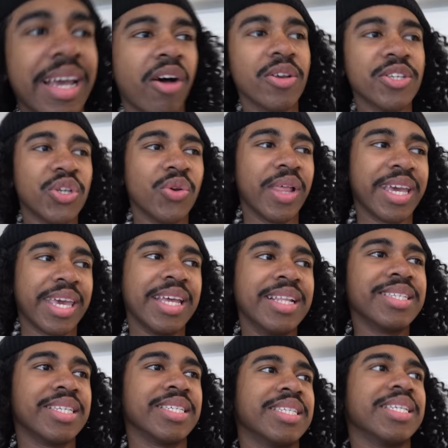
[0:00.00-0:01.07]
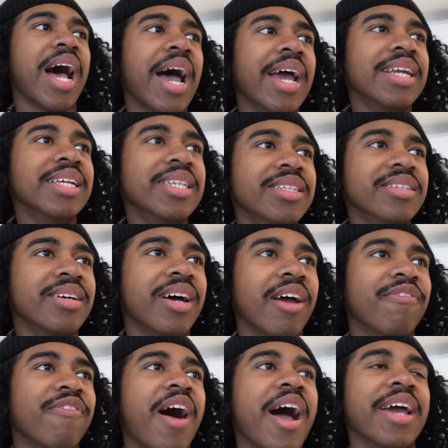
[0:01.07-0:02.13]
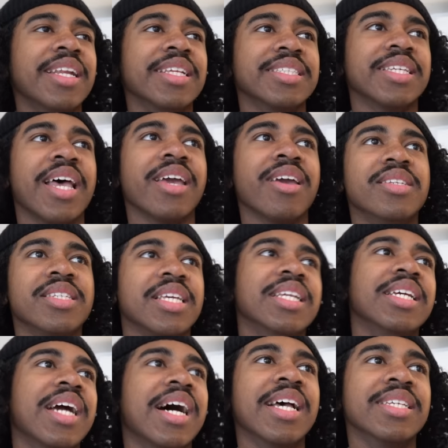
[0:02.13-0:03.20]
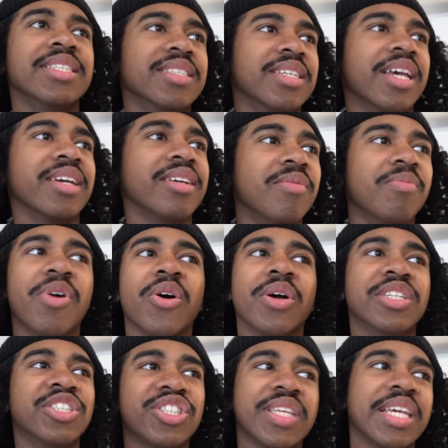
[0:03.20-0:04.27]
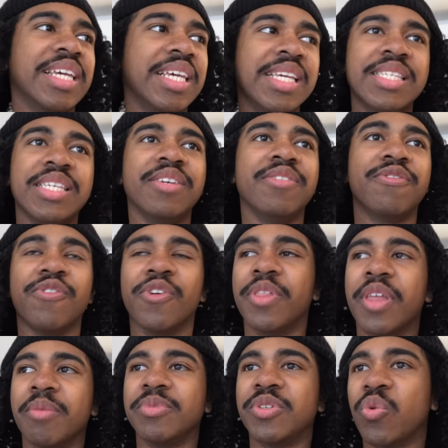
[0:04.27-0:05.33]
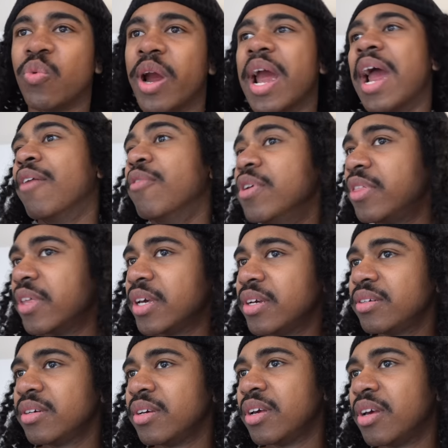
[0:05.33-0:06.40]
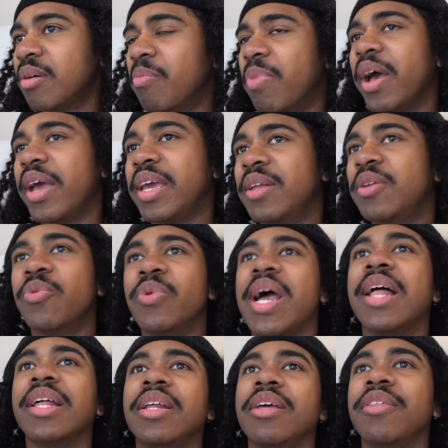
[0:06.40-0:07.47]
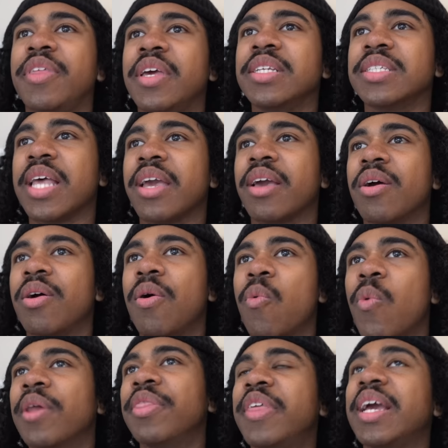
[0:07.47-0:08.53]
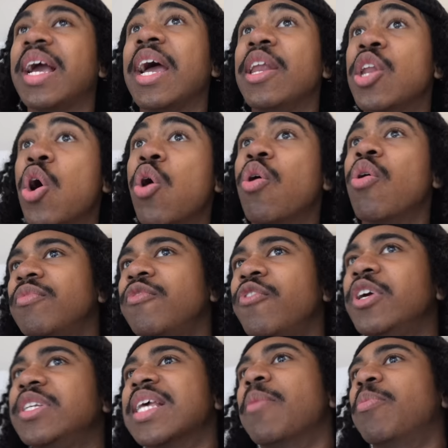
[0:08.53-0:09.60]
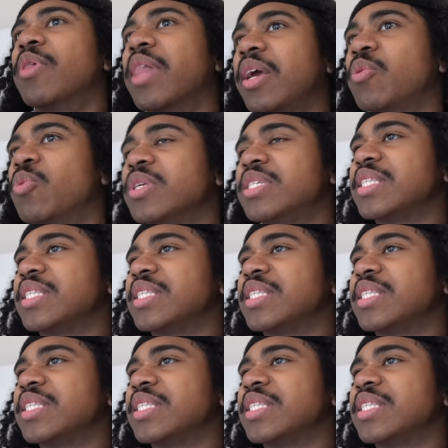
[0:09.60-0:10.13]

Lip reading: also like in society, I find it's like skinny guys, like bro, it's just like easy for them to wear everything. Mm-hmm. But in the reality of things, like one thing I know, for example, like with